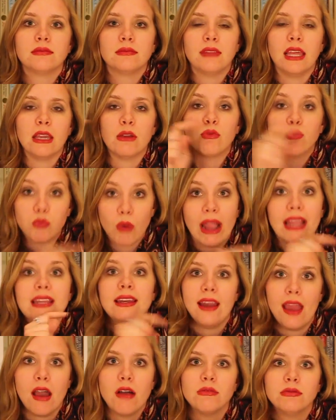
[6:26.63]
Like right
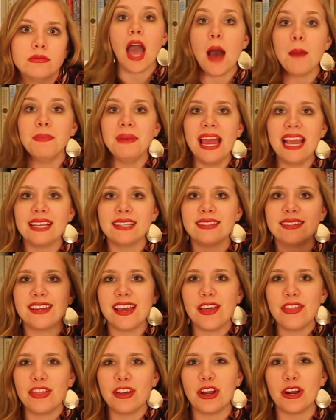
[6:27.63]
now. Up next,
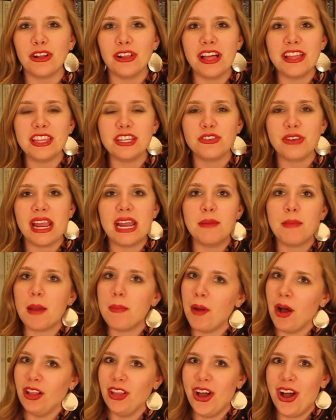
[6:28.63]
The Girl on the Train by
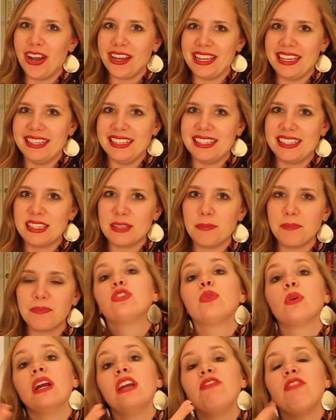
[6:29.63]
Paula Hawkins. The
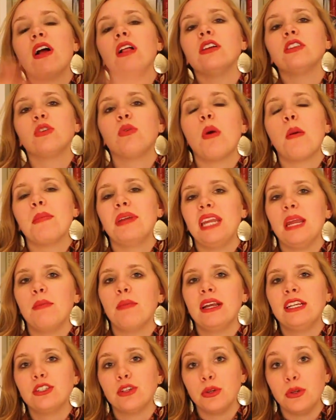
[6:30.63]
story follows a woman named
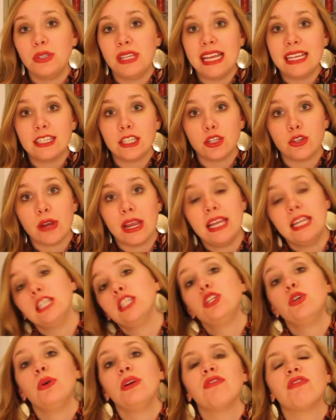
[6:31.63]
Rachel who takes the train
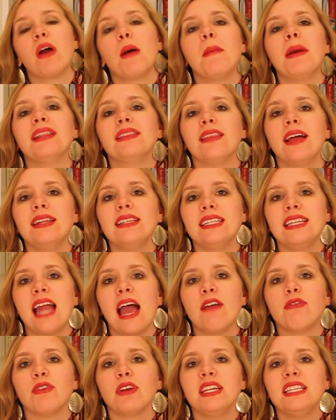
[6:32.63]
to and from London
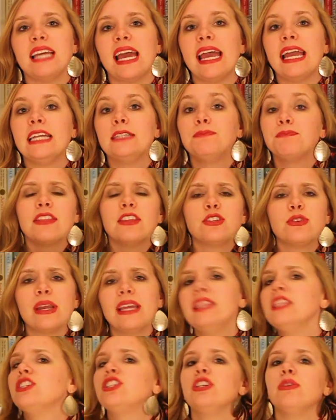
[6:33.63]
every day. The
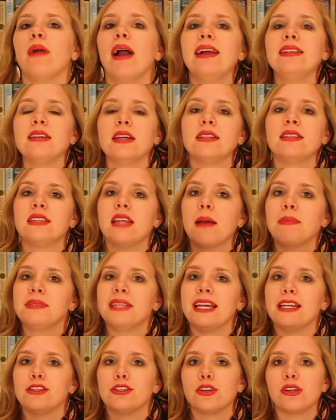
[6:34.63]
train that she rides on stops
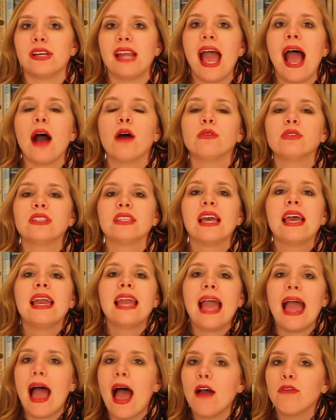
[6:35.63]
at a certain house
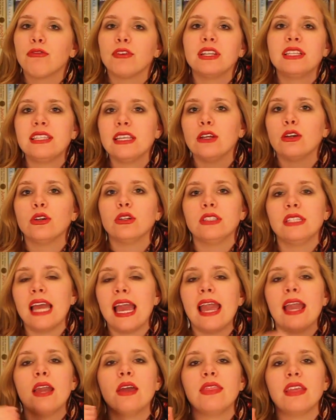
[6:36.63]
every single
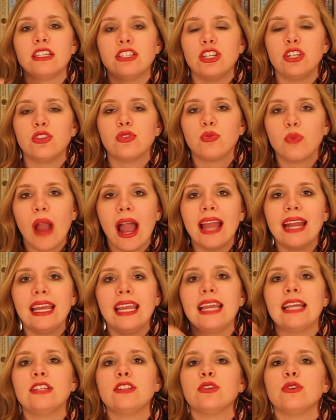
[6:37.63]
day that she's
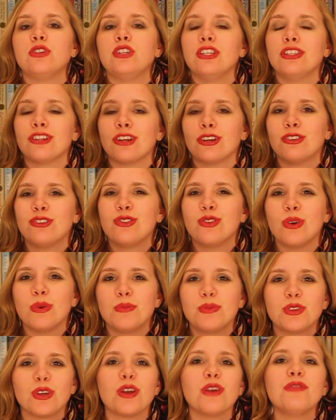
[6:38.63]
riding, and so she starts to
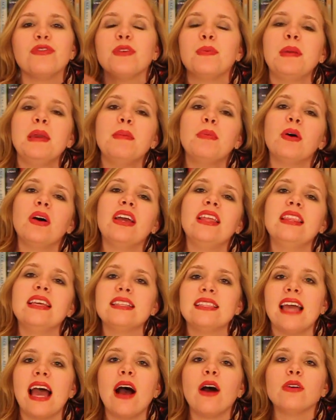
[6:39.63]
observe the people in
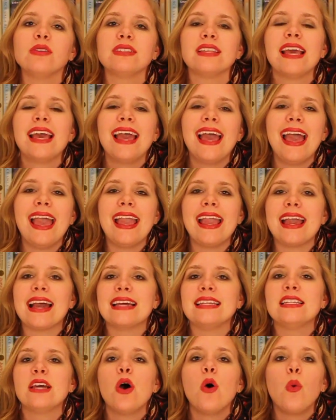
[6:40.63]
this house,
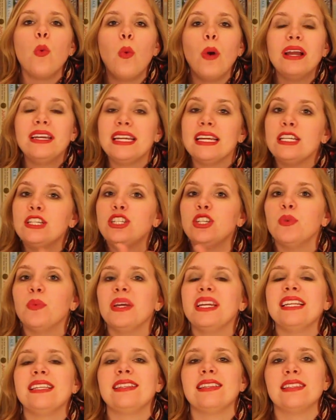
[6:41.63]
and one day she
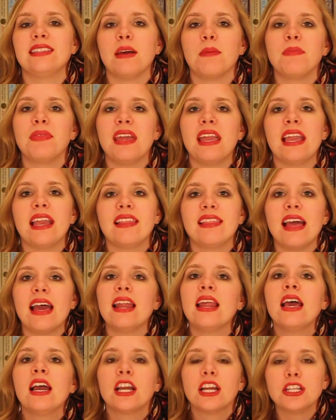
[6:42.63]
witnesses something
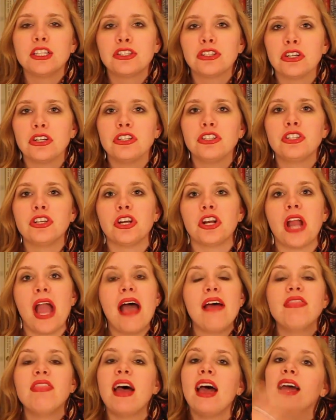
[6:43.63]
that concerns her,
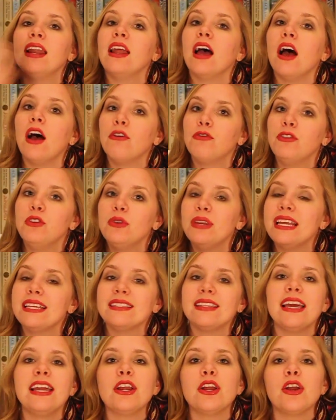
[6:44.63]
and then a few
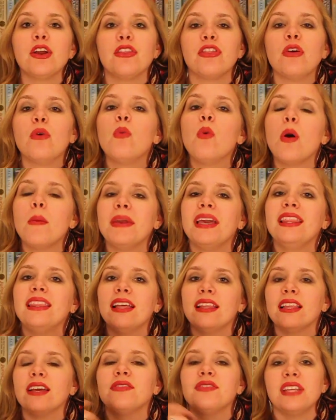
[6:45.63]
days later the woman
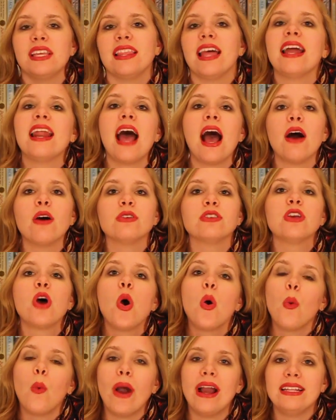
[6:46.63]
that lives in that house
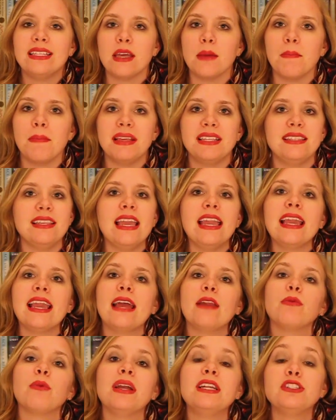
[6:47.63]
winds up missing,
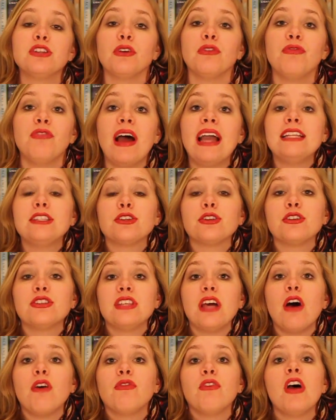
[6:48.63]
and Rachel finds
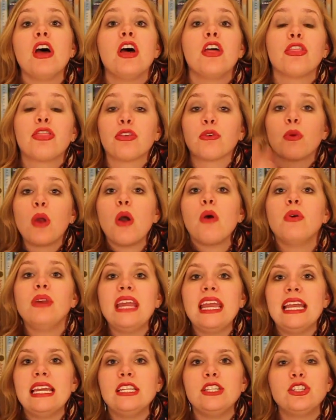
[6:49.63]
herself thrown
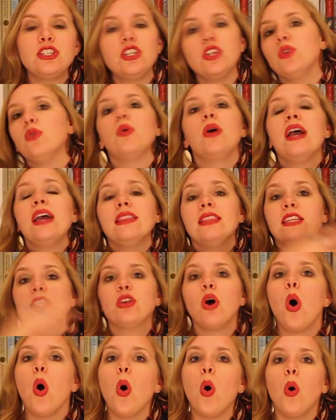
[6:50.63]
into this
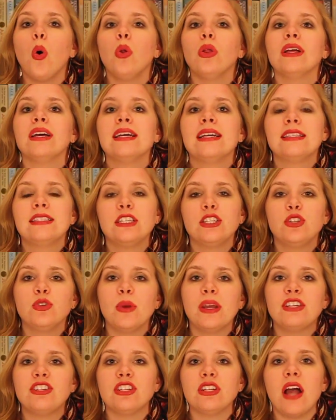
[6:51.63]
whole
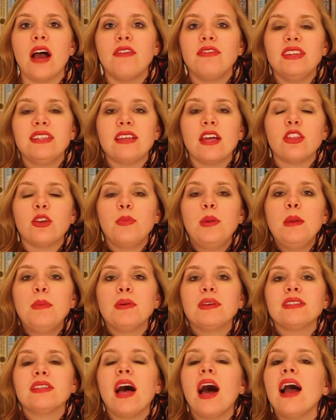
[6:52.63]
situation of these other
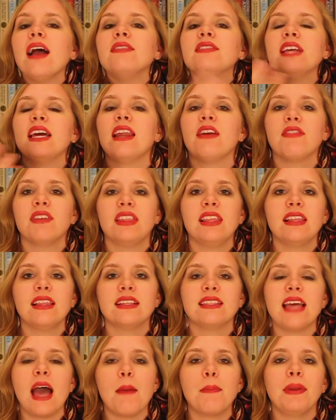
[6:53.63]
people's lives and everything
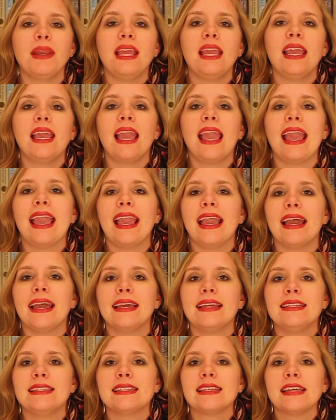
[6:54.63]
that's happening,
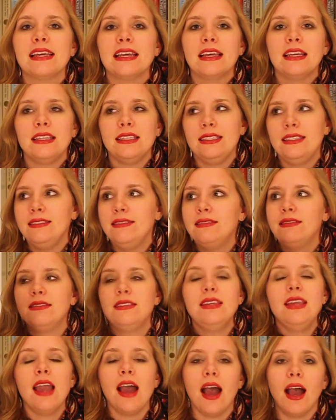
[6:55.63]
and
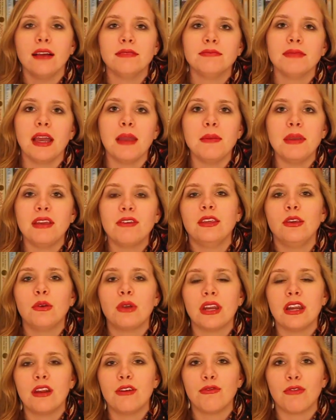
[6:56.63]
yeah, I mean, you
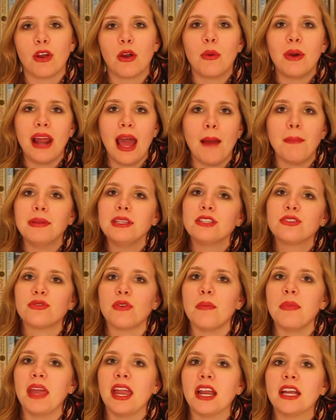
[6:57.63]
can infer what happens
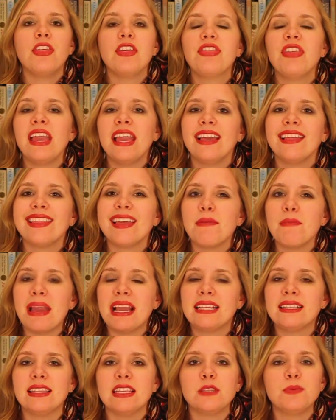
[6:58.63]
from there. The thing that
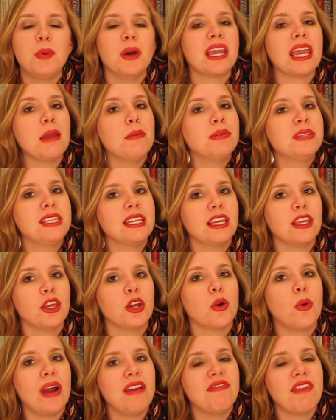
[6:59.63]
makes this book in
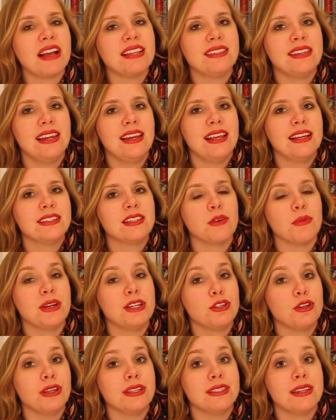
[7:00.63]
particular quite fascinating is that
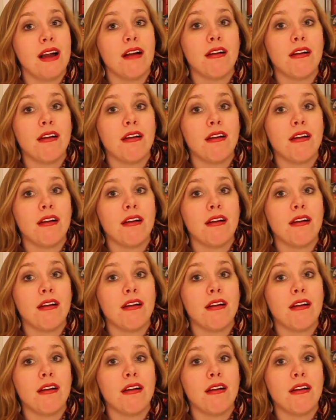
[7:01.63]
Rachel is an